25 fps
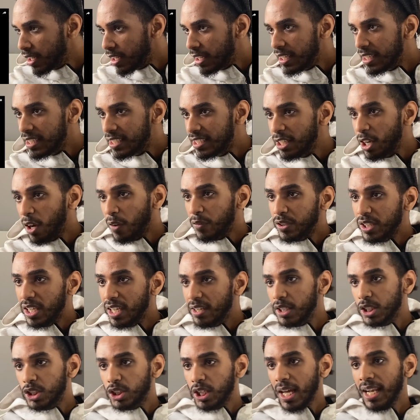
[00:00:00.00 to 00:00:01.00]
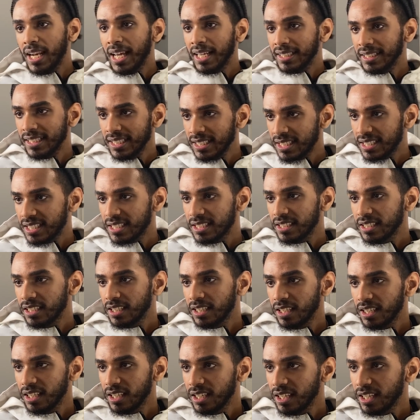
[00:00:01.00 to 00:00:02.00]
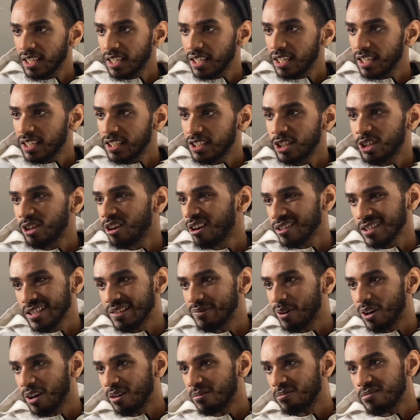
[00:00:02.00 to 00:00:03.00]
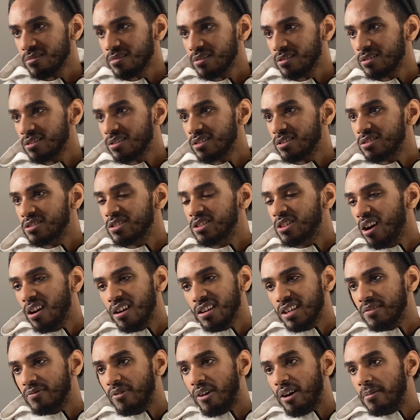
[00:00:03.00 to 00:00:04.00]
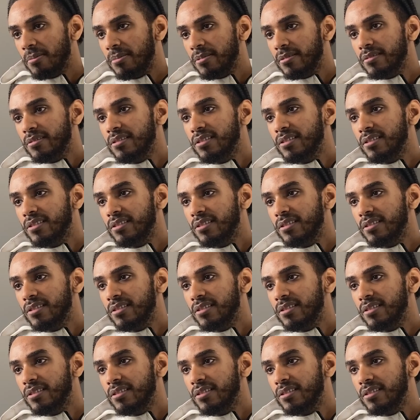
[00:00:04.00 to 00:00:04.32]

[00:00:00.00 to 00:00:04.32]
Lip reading: You see, after you hear a chat like this, you can't give up. You can't give up.